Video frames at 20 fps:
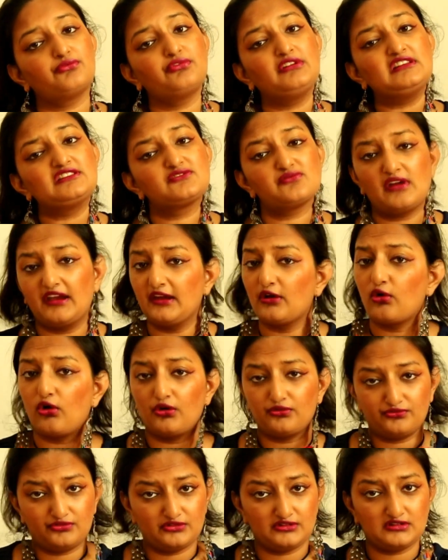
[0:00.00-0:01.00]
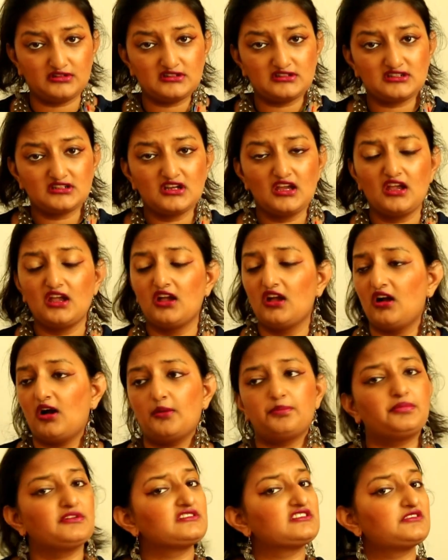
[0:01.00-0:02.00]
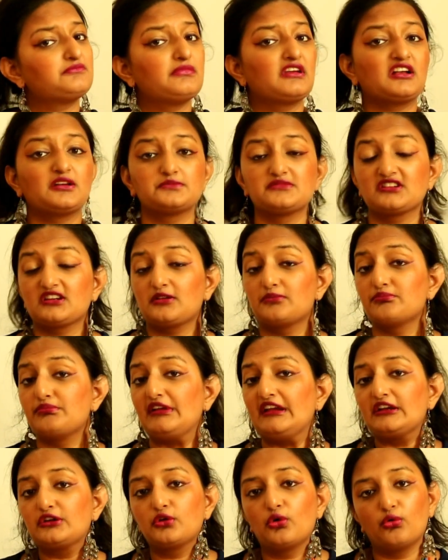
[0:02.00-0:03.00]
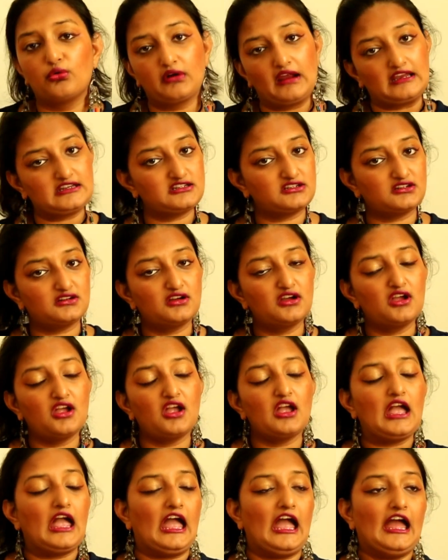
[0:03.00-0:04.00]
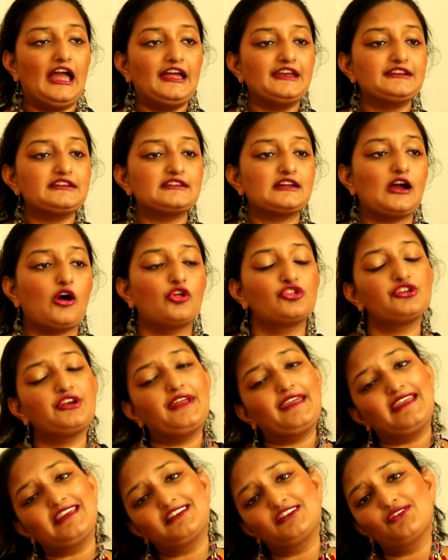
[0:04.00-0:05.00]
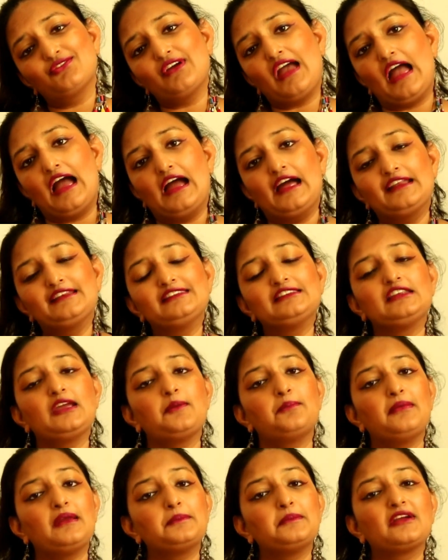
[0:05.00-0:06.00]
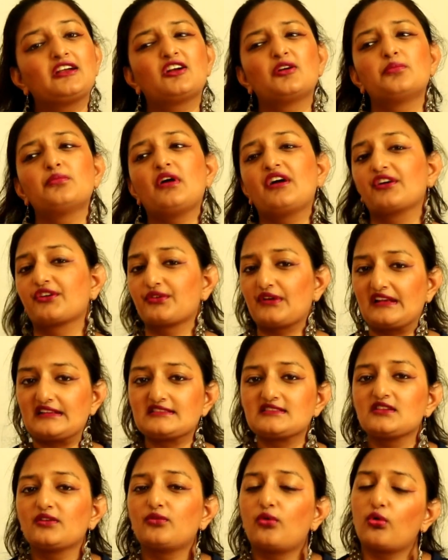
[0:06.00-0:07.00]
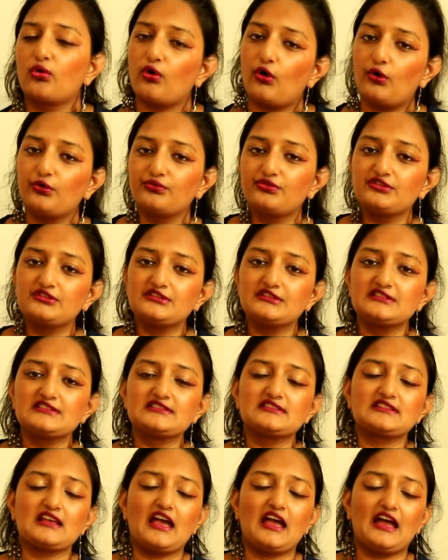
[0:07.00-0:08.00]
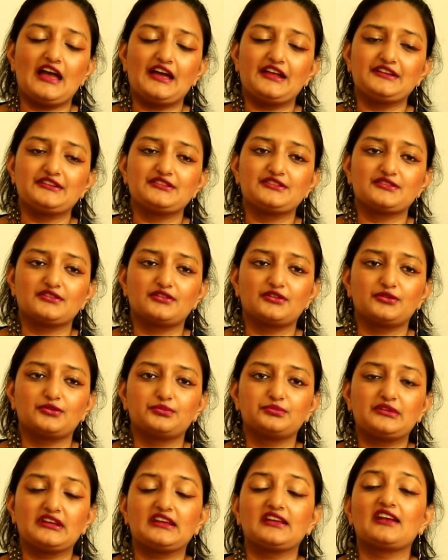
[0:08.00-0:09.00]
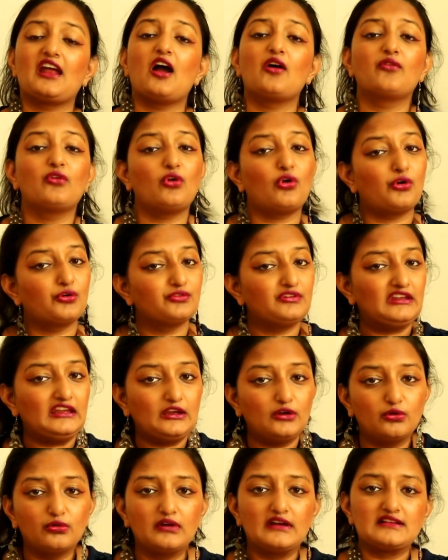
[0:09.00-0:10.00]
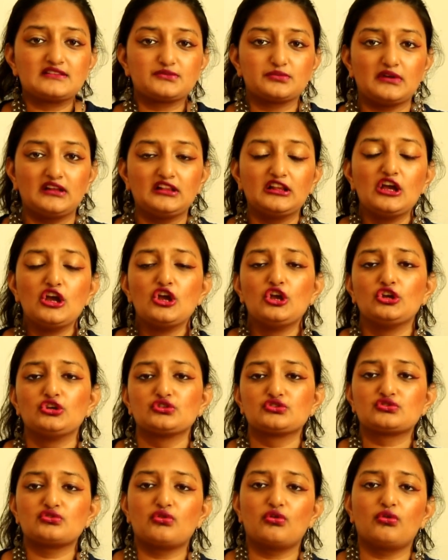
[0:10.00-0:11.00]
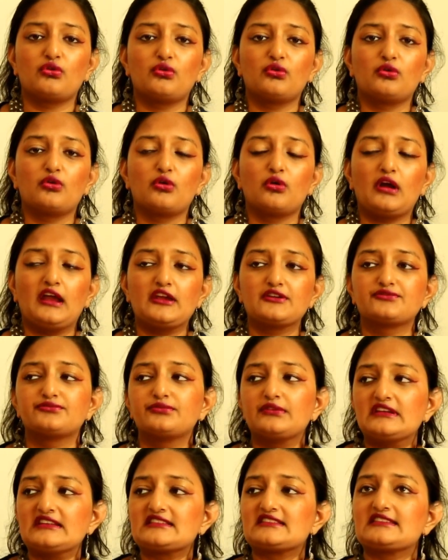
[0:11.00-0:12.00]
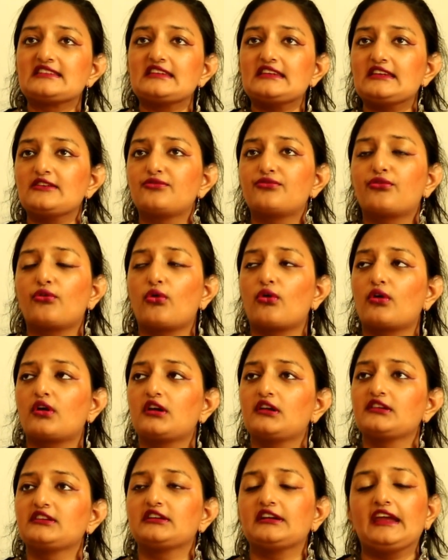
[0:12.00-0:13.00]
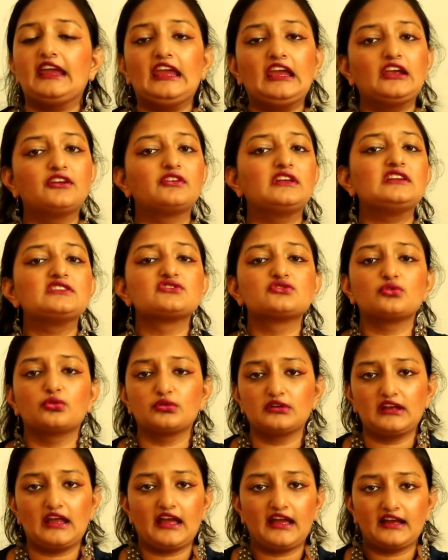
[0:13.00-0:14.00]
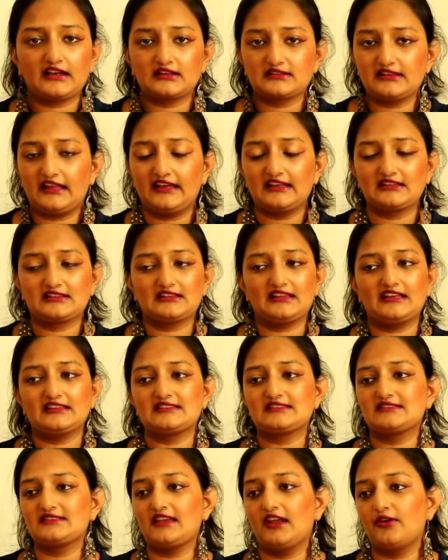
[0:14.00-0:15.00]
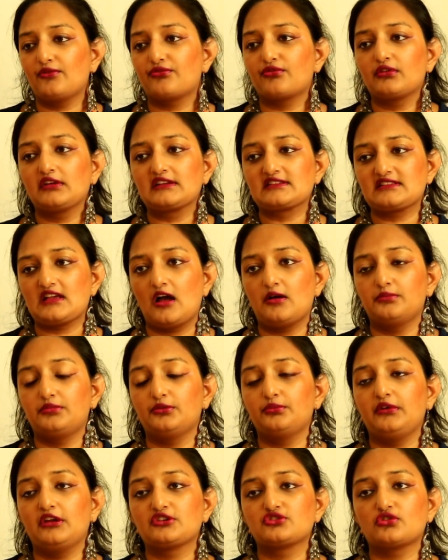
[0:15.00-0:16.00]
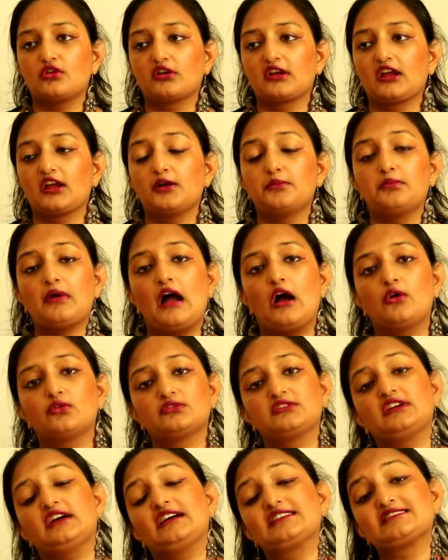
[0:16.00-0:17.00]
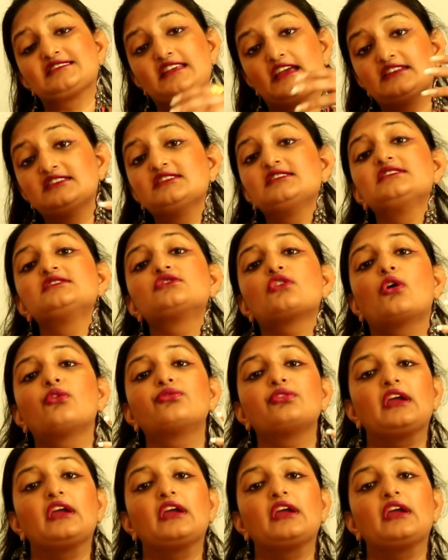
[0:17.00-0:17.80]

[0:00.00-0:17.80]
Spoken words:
feels very confident, a person becomes a complete go-getter, and on the negative hand, they may become aggressive or confident, and they can have a lot of ego as well. So if we see for the Aries zodiac, like let's say for example, we are talking about the ascendant of